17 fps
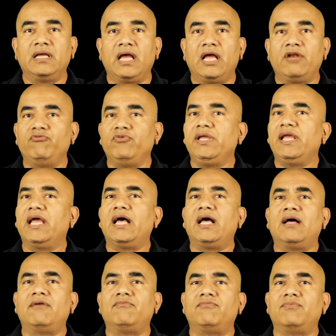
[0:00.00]
and we
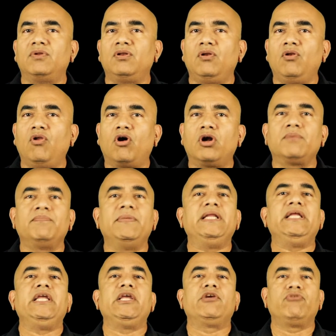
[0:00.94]
have
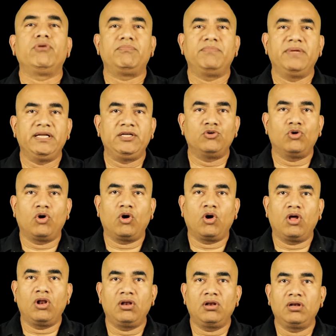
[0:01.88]
many equipment to
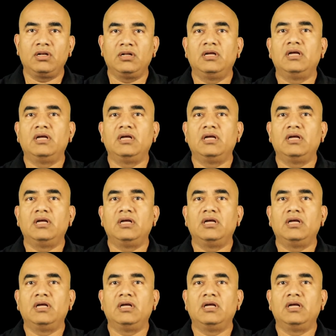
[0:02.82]
haul,